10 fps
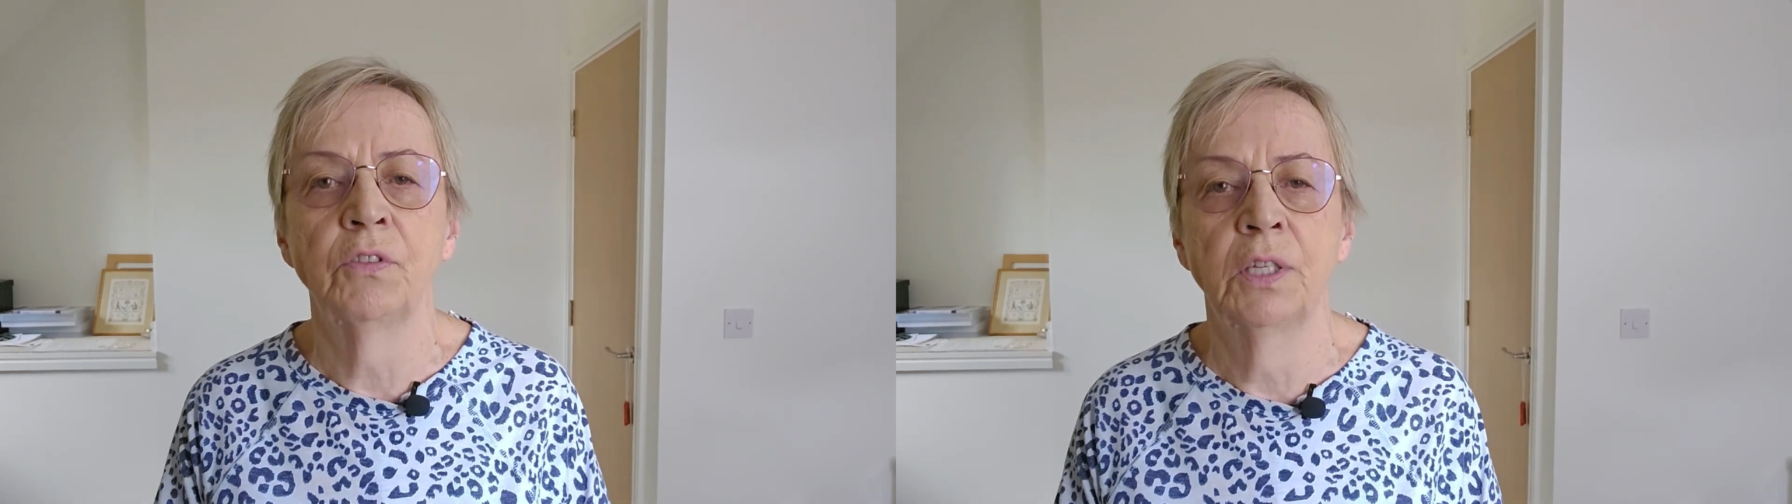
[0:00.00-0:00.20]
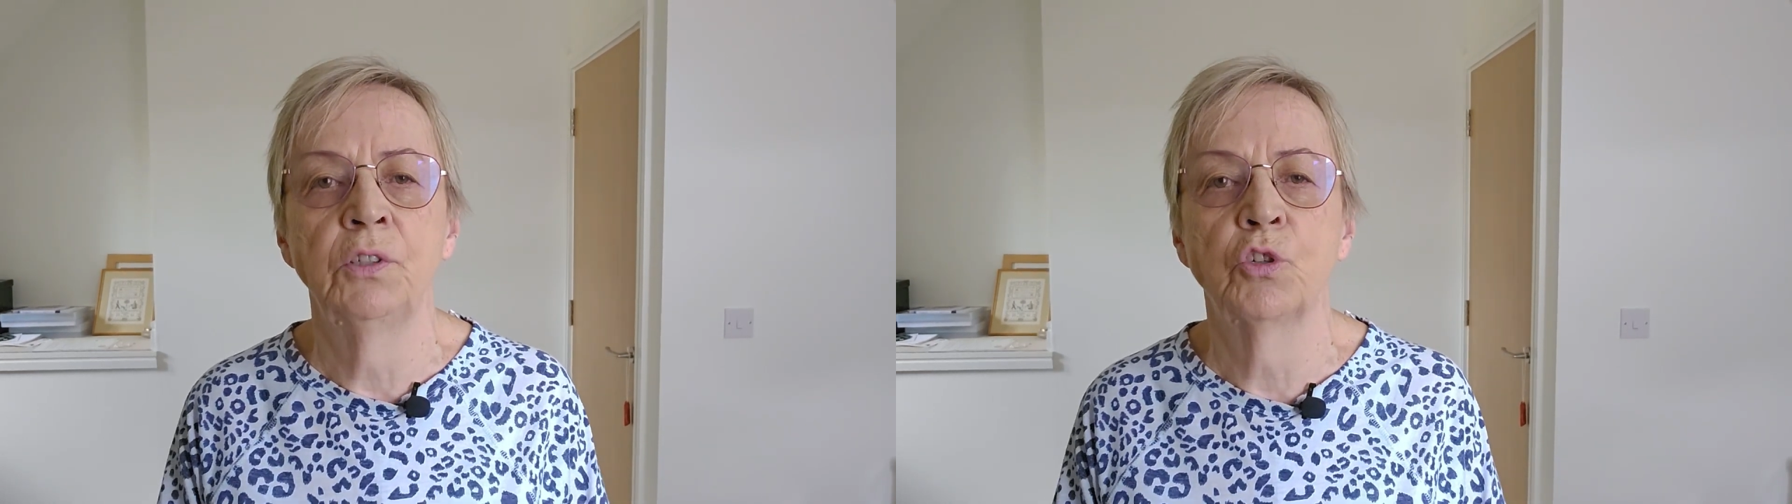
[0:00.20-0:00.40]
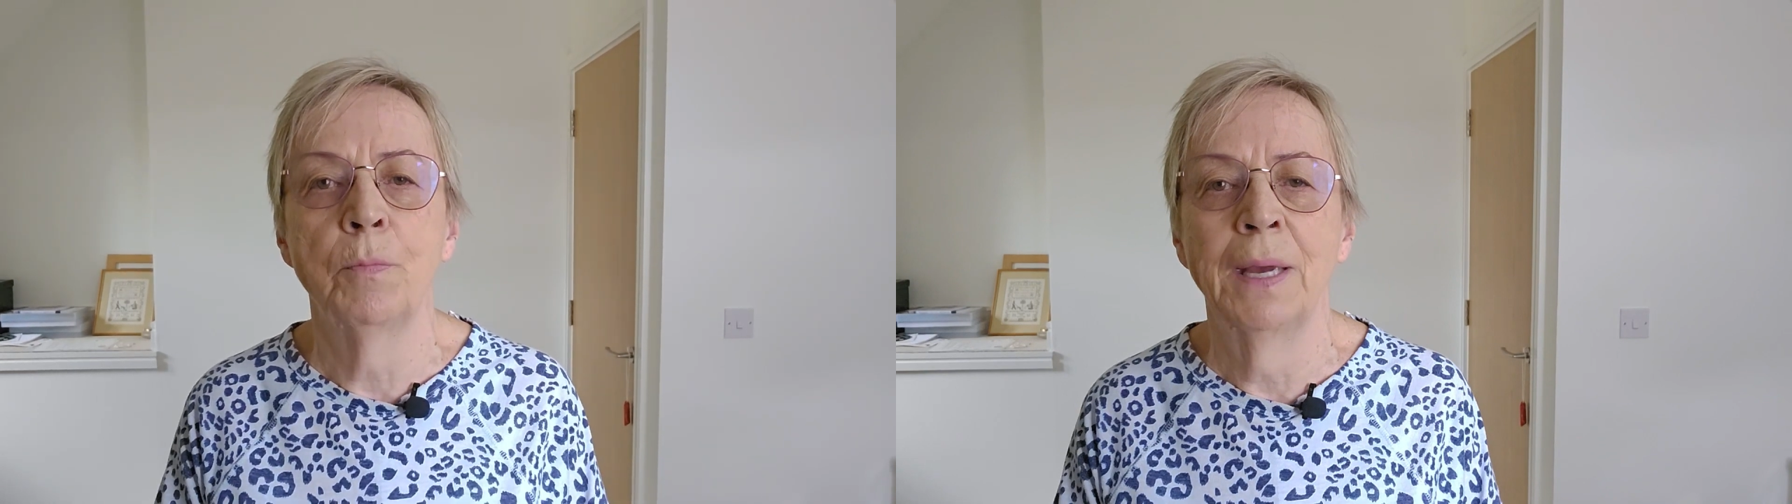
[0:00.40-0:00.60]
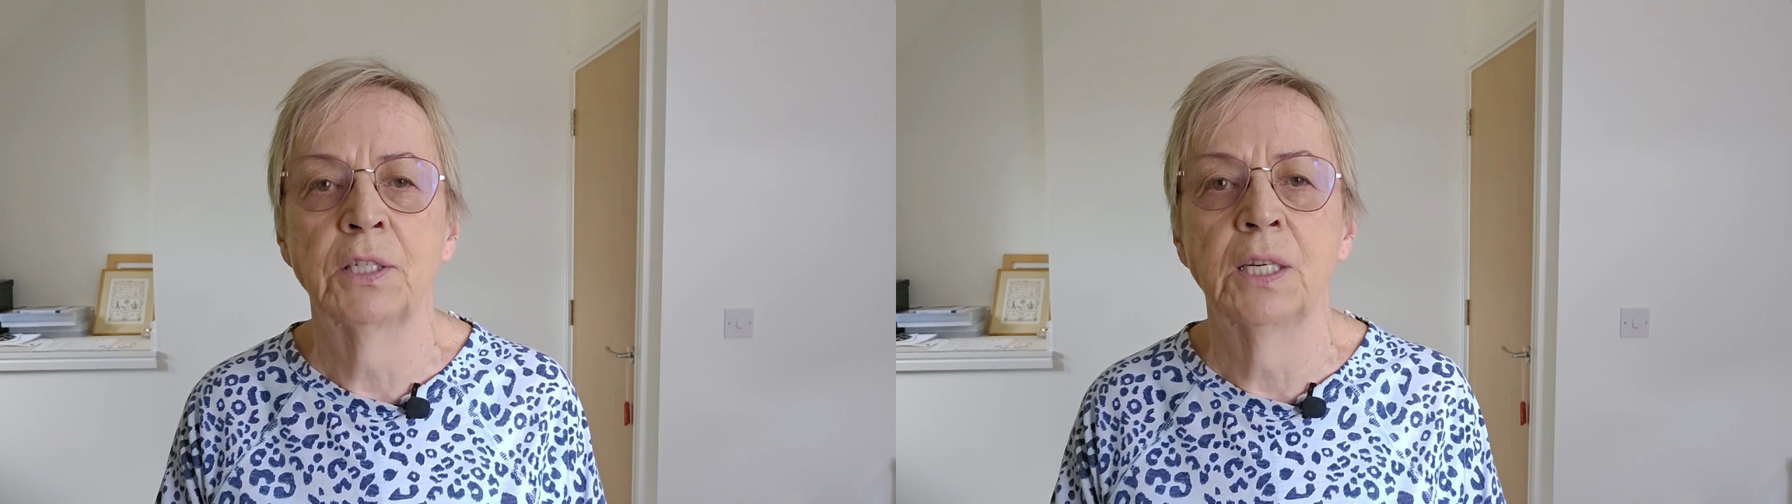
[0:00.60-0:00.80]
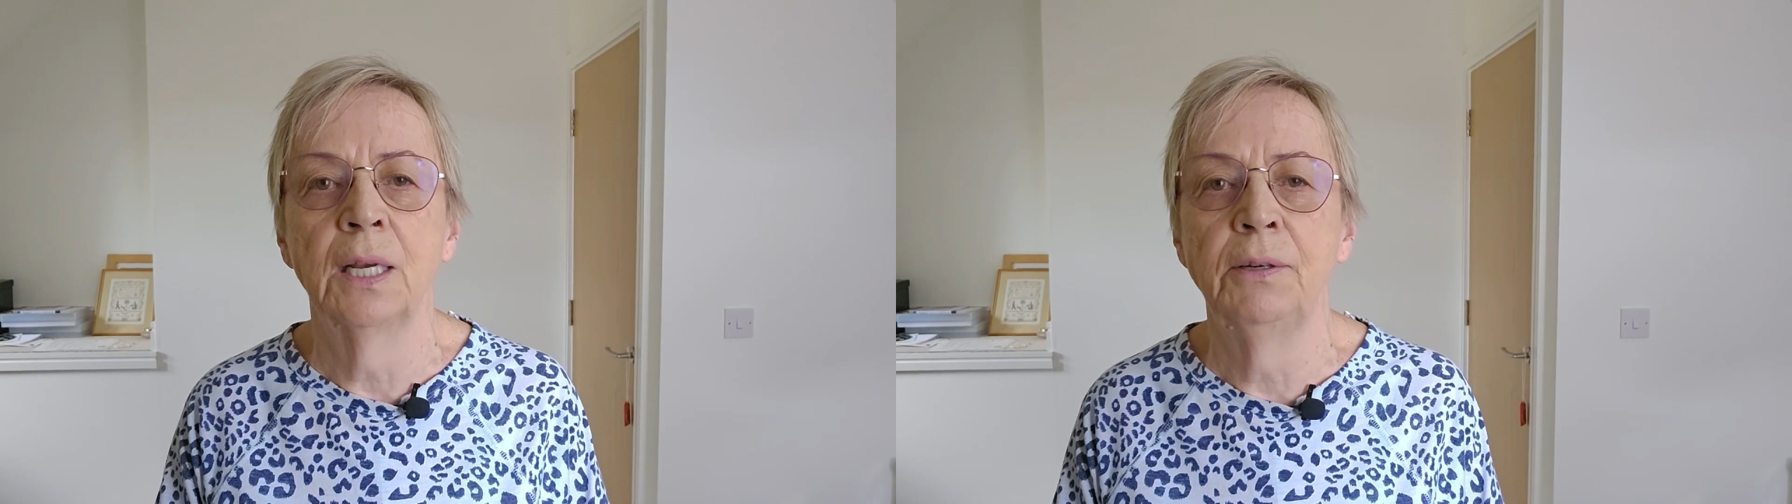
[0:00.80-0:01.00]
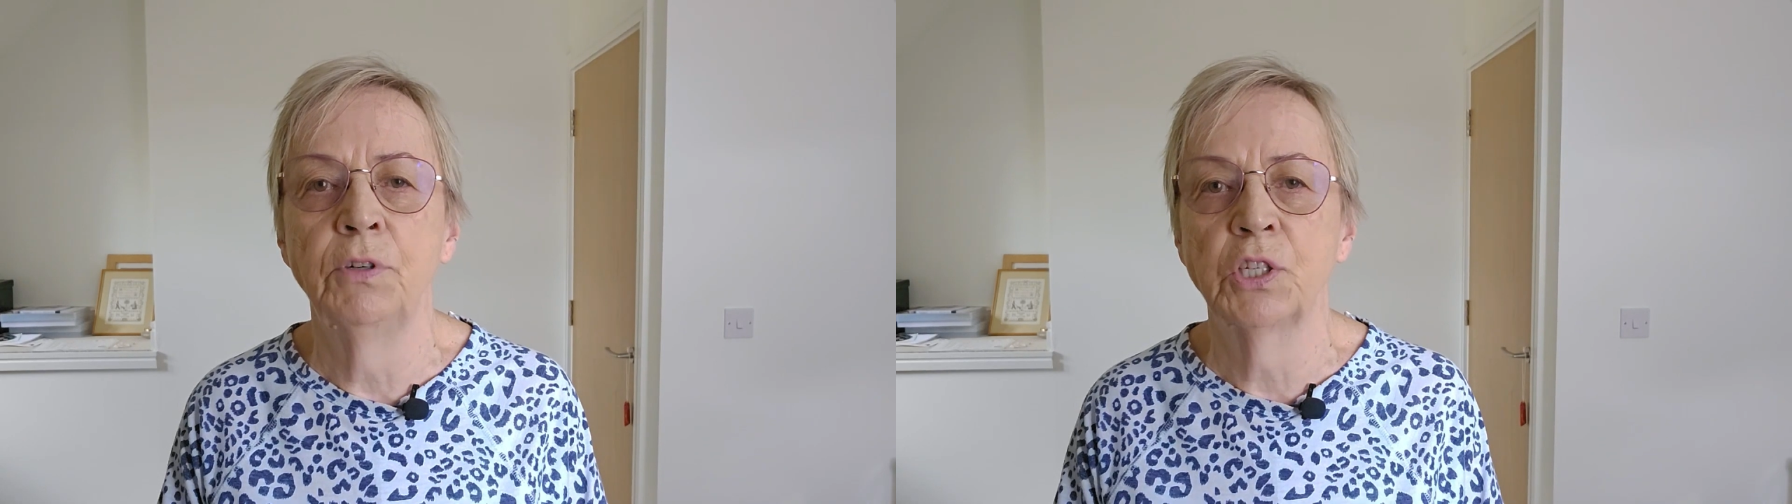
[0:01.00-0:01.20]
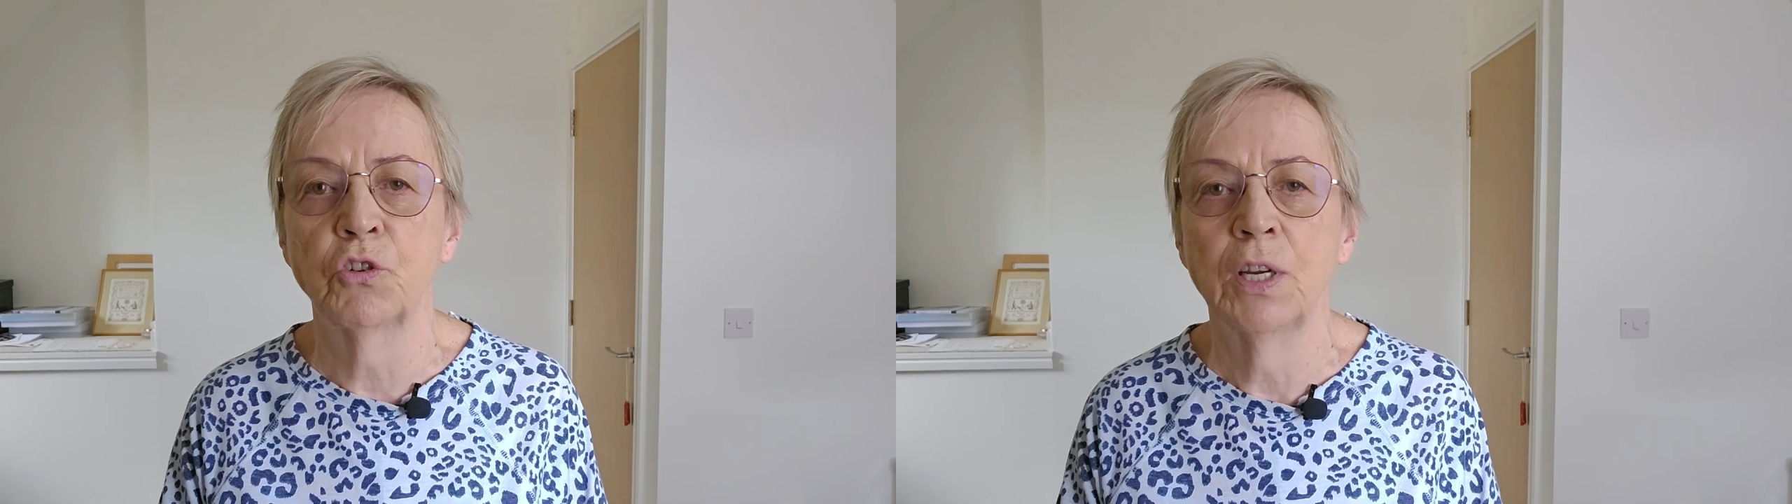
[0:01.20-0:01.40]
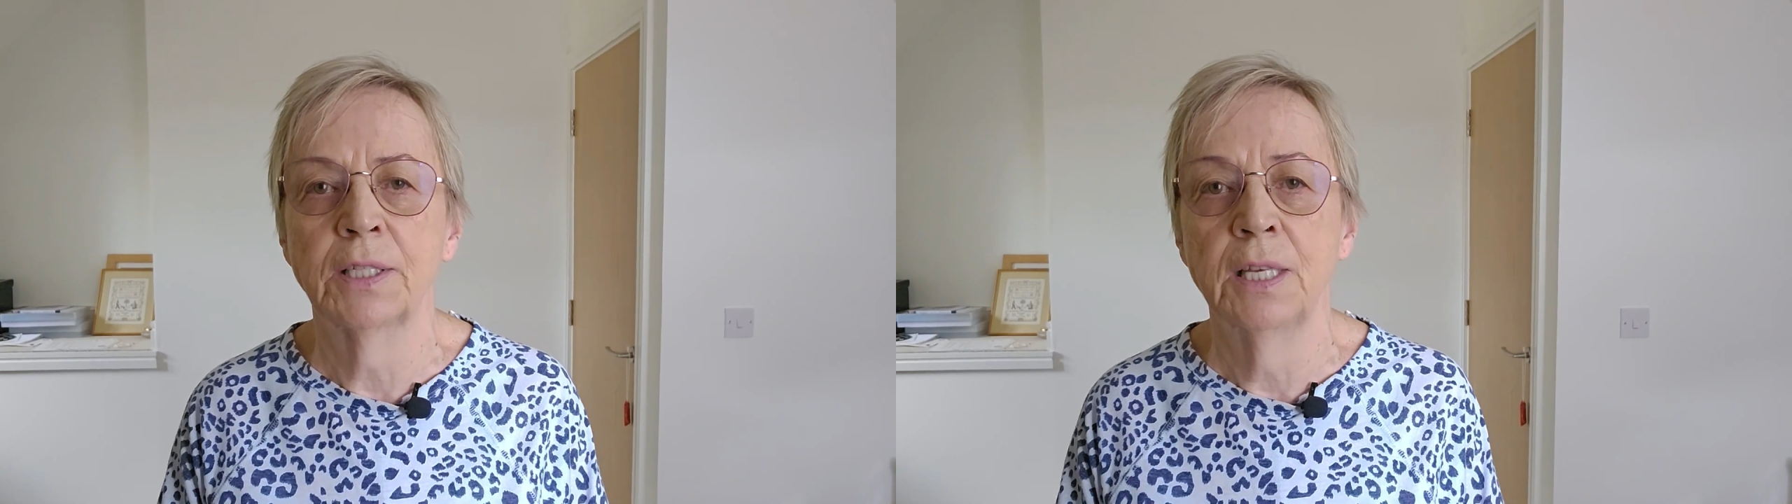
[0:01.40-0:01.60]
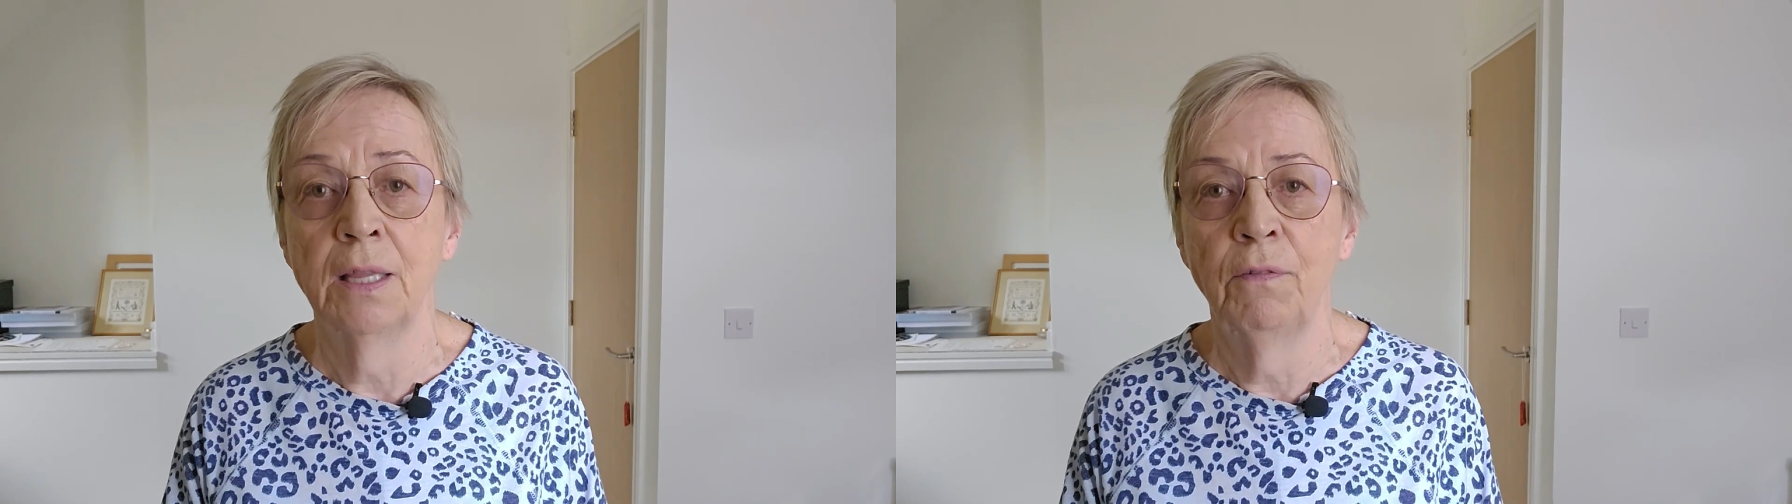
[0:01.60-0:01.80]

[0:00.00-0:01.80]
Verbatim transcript: than dramatically restricting